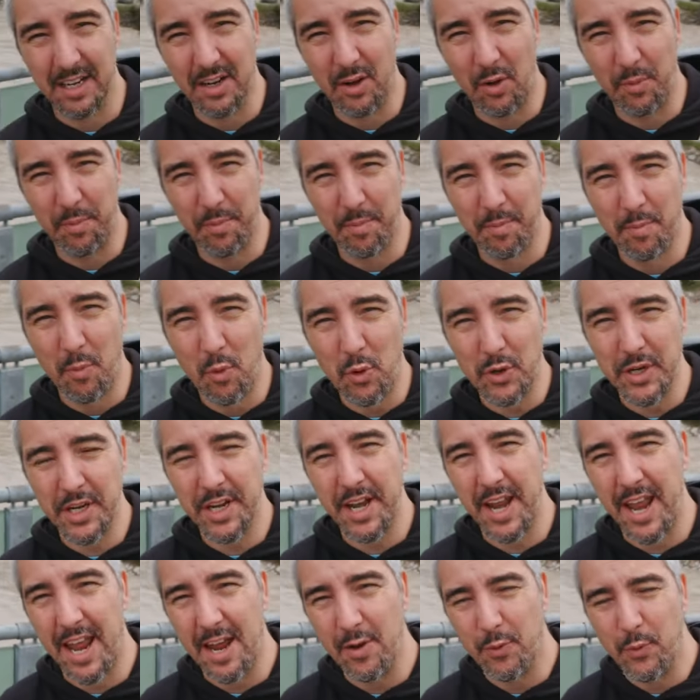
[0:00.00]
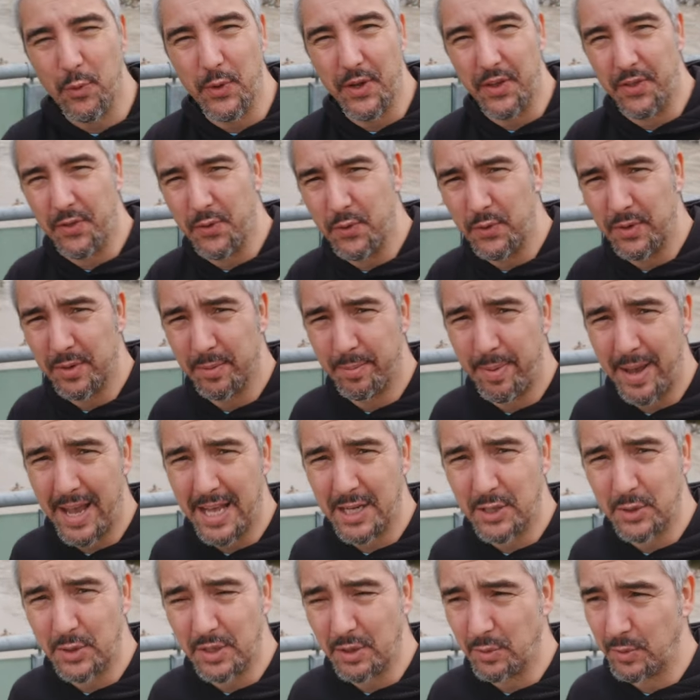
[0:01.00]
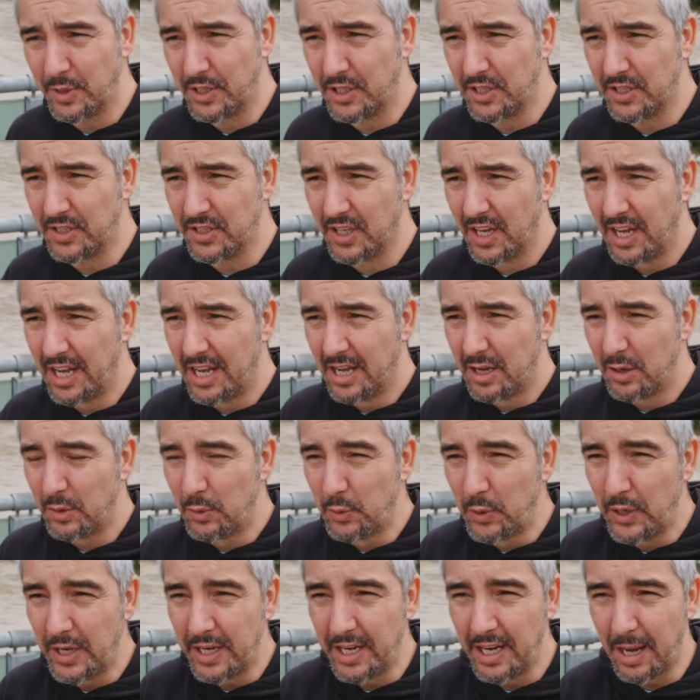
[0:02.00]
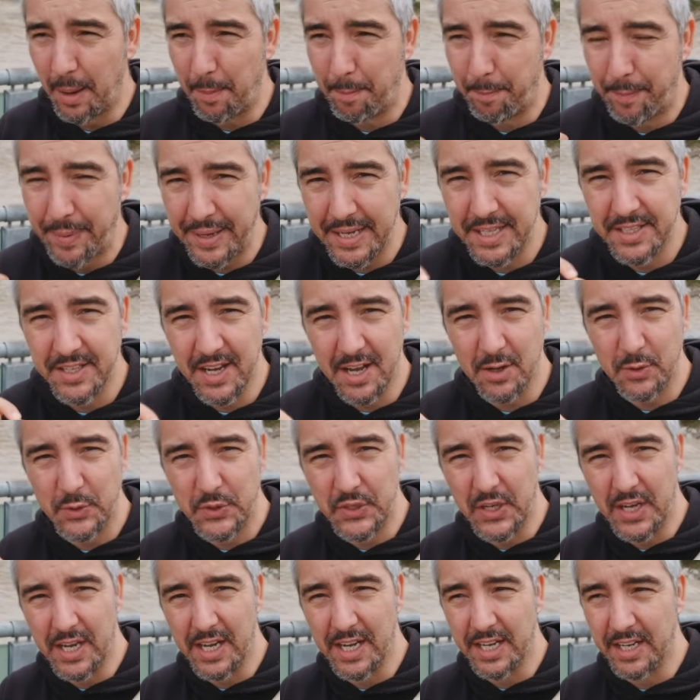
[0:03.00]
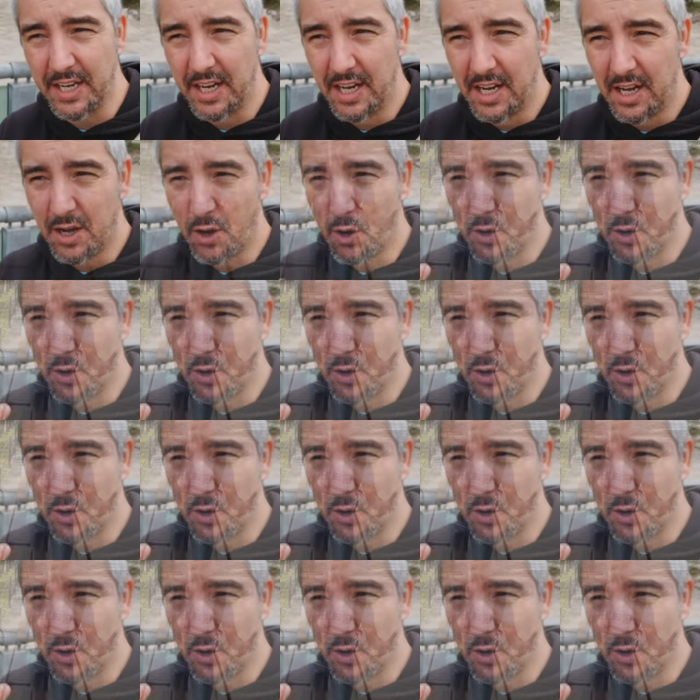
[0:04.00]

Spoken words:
the first edition, looks so much better than this. But still, I